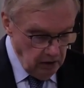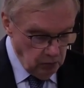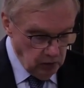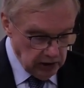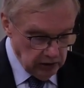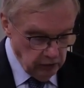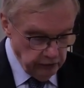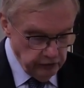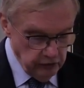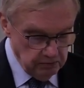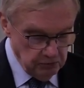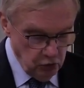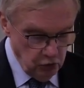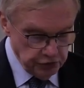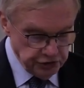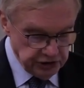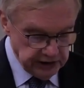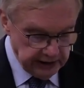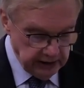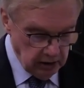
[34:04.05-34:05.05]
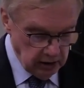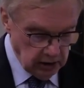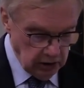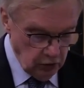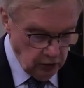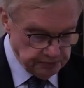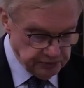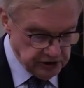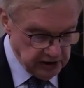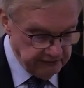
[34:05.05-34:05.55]
one of the more
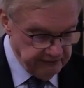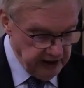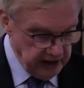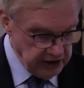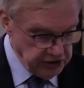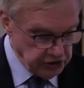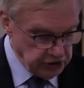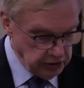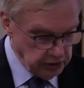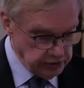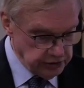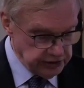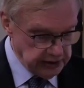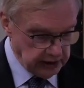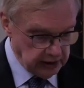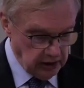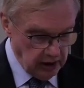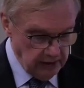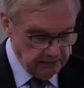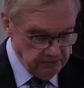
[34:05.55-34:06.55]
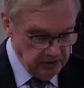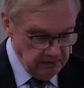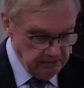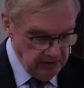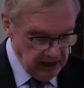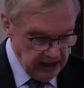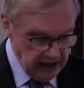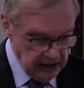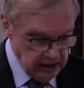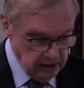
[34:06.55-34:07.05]
general observations that can be
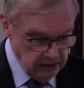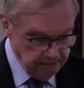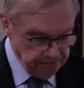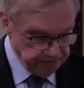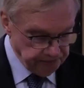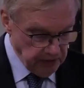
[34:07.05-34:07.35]
made